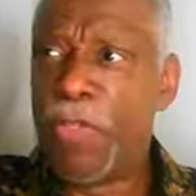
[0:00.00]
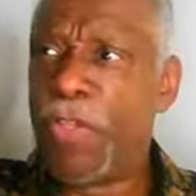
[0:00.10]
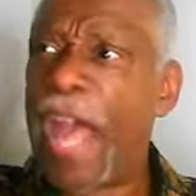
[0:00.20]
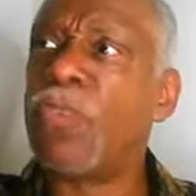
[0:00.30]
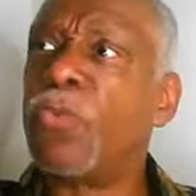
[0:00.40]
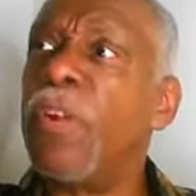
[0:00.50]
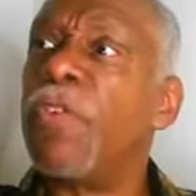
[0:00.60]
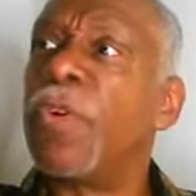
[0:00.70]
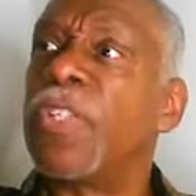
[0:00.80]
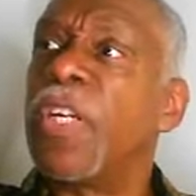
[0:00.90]
that
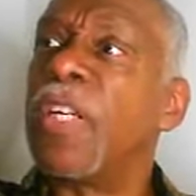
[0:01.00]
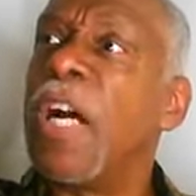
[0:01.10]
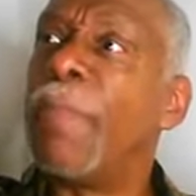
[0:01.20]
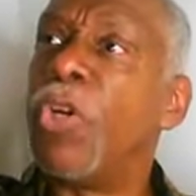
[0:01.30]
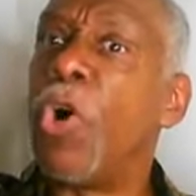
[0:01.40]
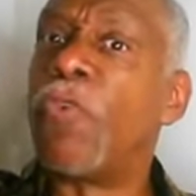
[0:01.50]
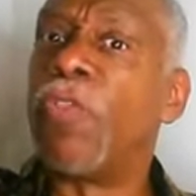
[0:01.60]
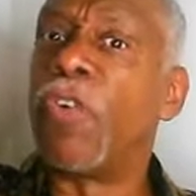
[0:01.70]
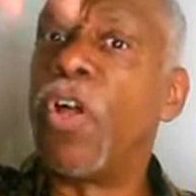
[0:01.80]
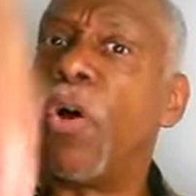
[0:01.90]
river is going to come and
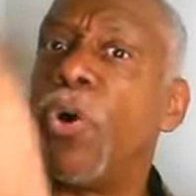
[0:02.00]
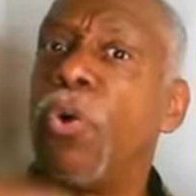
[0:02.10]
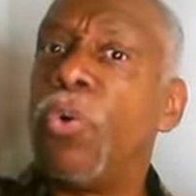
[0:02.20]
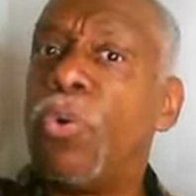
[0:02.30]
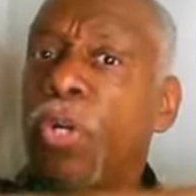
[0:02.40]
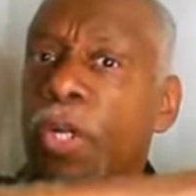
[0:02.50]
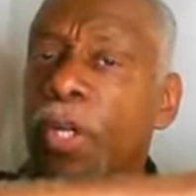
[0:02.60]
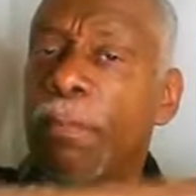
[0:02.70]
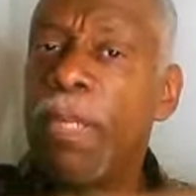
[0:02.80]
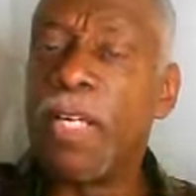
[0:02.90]
overflow,
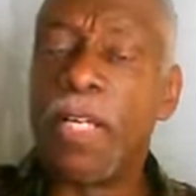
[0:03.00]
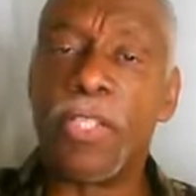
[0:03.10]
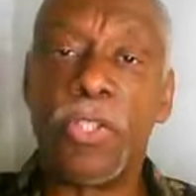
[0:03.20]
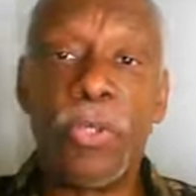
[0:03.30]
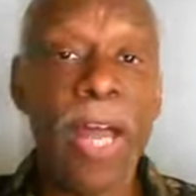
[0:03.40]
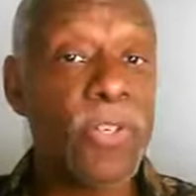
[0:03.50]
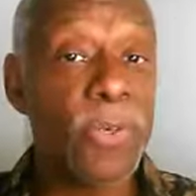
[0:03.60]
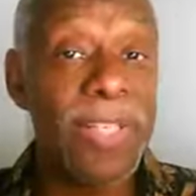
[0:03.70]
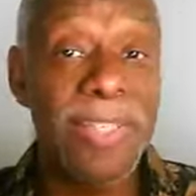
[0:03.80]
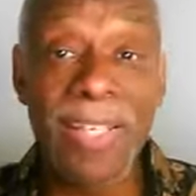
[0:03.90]
because you're not
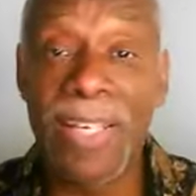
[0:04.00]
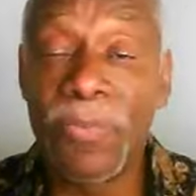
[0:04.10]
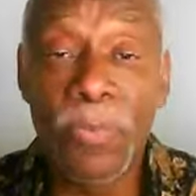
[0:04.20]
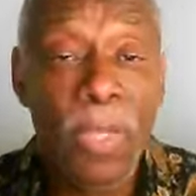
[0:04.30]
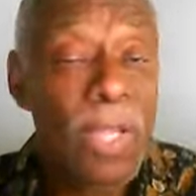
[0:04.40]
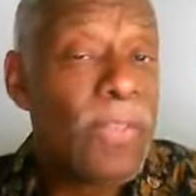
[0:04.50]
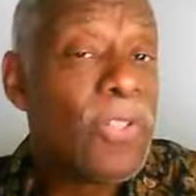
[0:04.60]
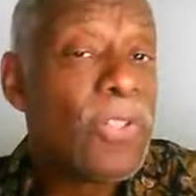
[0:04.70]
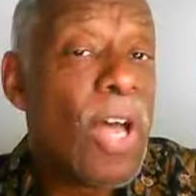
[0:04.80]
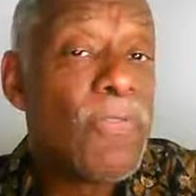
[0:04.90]
trusting in the
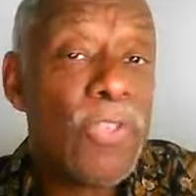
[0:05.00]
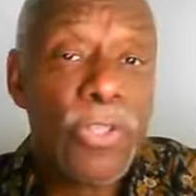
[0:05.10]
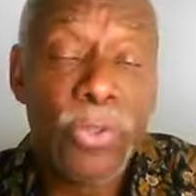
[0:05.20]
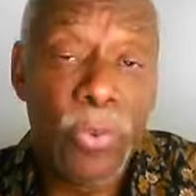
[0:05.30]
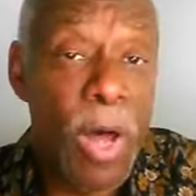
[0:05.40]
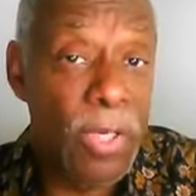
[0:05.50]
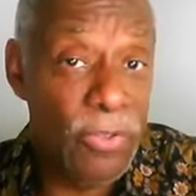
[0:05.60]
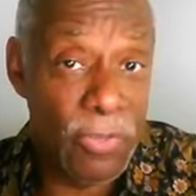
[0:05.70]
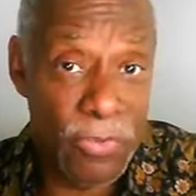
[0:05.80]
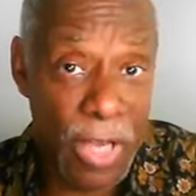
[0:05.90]
soft, gentle
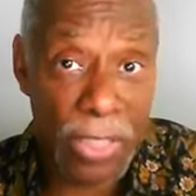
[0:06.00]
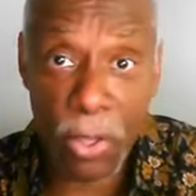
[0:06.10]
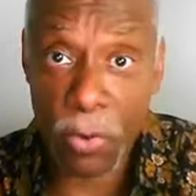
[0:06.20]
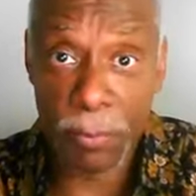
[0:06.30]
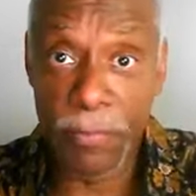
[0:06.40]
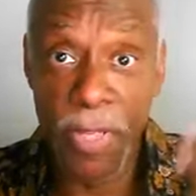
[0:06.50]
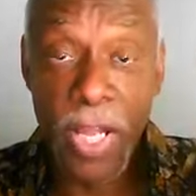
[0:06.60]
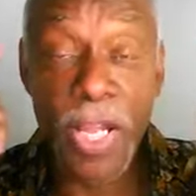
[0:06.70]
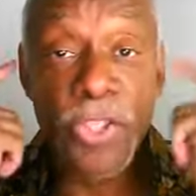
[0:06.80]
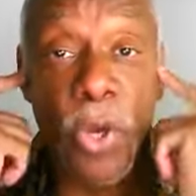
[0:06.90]
waters of Shiloh.
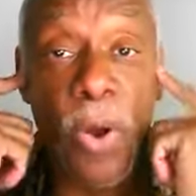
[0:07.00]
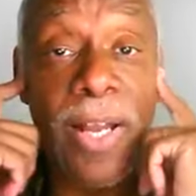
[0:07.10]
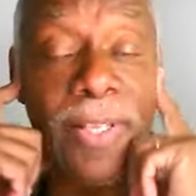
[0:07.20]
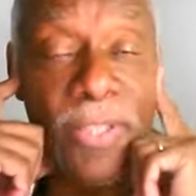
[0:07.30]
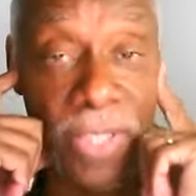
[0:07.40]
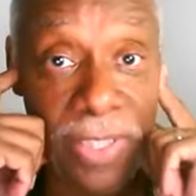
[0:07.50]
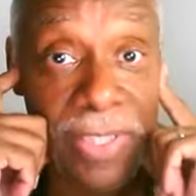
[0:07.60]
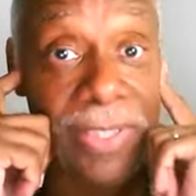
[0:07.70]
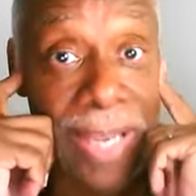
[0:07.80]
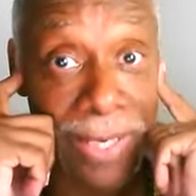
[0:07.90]
So
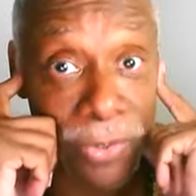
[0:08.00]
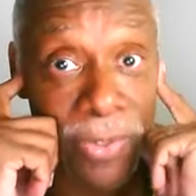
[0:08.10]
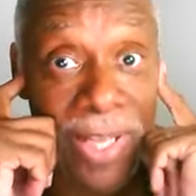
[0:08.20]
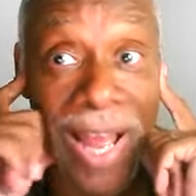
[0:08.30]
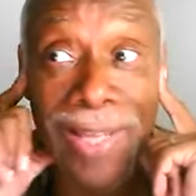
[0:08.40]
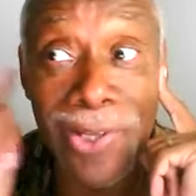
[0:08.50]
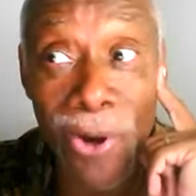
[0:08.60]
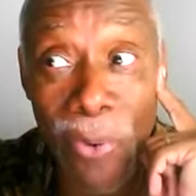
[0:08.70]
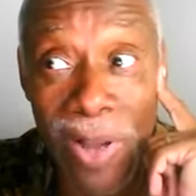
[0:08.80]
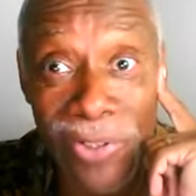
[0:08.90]
Jesus is saying to the guy, go
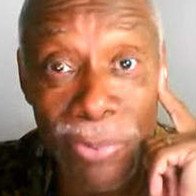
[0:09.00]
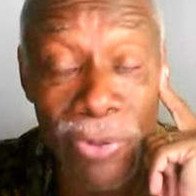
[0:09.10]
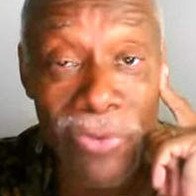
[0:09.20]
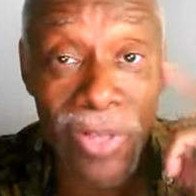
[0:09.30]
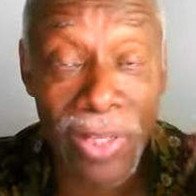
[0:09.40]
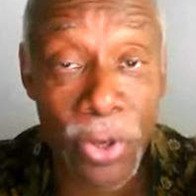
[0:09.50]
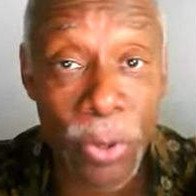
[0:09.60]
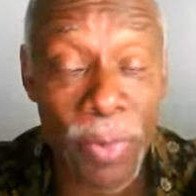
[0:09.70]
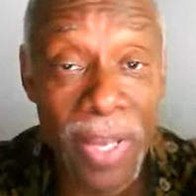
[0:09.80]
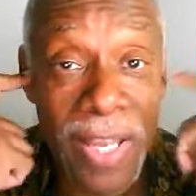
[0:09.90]
wash in the pool of
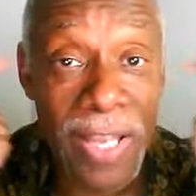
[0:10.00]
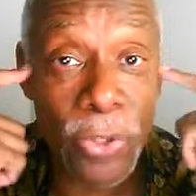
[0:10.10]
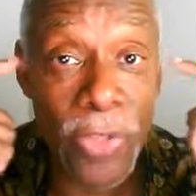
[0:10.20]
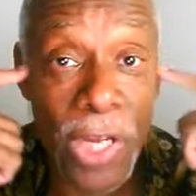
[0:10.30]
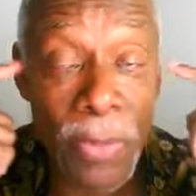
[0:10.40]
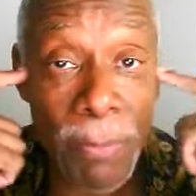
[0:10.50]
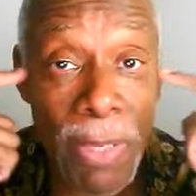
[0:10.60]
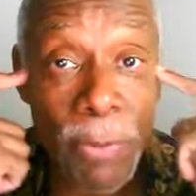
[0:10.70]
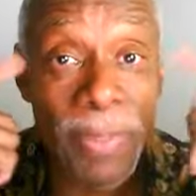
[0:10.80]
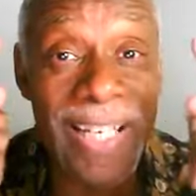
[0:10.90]
Shiloh so they'll
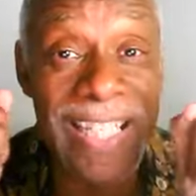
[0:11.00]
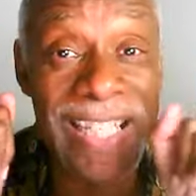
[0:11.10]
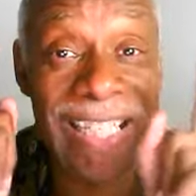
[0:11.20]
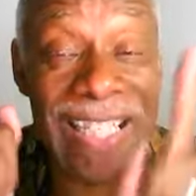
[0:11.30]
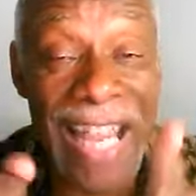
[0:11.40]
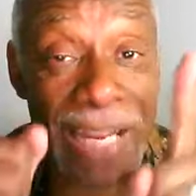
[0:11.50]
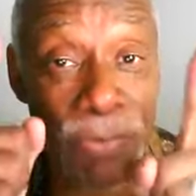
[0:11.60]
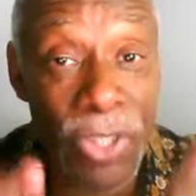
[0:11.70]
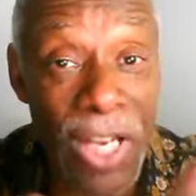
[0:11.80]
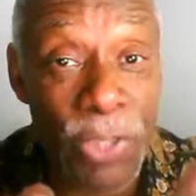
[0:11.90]
remember, because the same
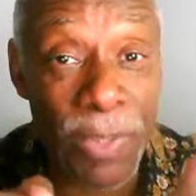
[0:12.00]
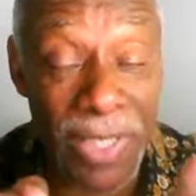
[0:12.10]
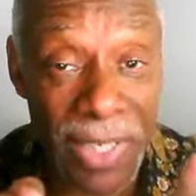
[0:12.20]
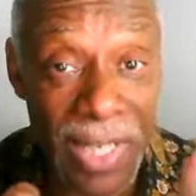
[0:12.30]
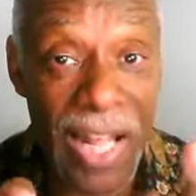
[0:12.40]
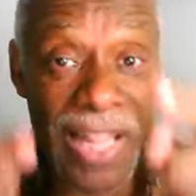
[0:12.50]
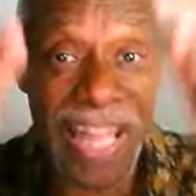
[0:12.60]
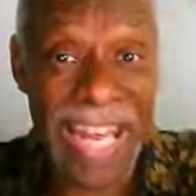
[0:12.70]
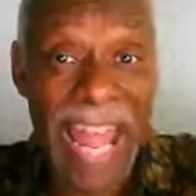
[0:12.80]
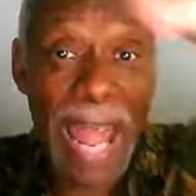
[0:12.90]
judgment
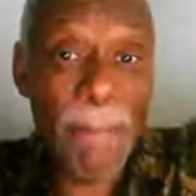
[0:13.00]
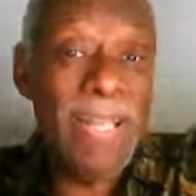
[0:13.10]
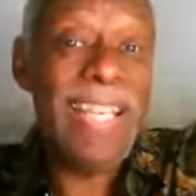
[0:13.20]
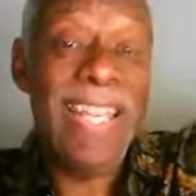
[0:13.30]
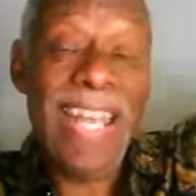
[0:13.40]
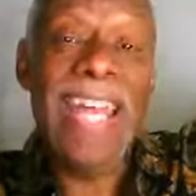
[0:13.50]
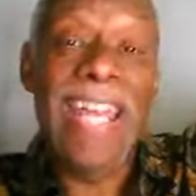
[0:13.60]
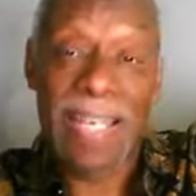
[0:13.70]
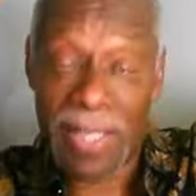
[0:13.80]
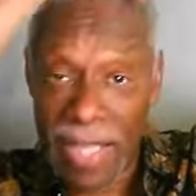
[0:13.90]
that happened
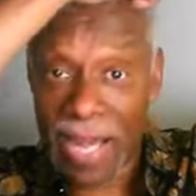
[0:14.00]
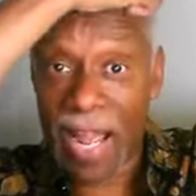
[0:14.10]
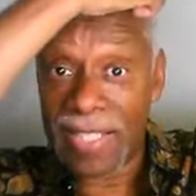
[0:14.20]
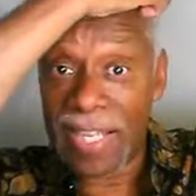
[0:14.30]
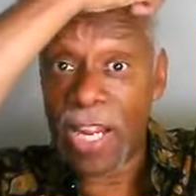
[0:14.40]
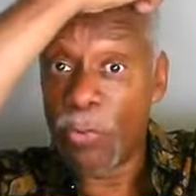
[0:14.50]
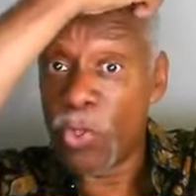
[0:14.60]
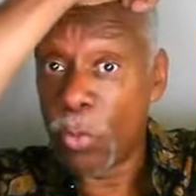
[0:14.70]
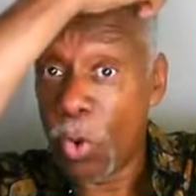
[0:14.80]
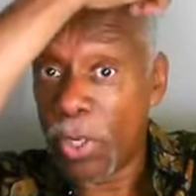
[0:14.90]
then, that Isaiah
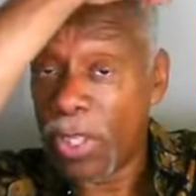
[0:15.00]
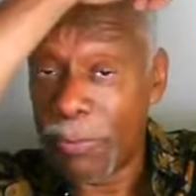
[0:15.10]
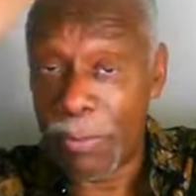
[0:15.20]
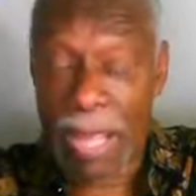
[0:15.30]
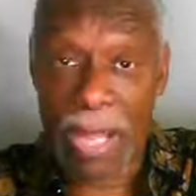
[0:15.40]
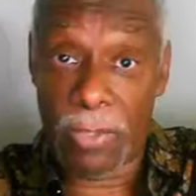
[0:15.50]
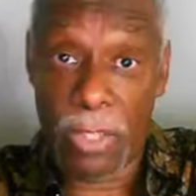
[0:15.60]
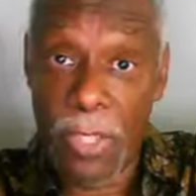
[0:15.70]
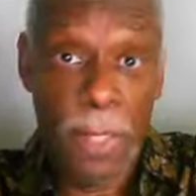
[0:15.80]
was warning them about,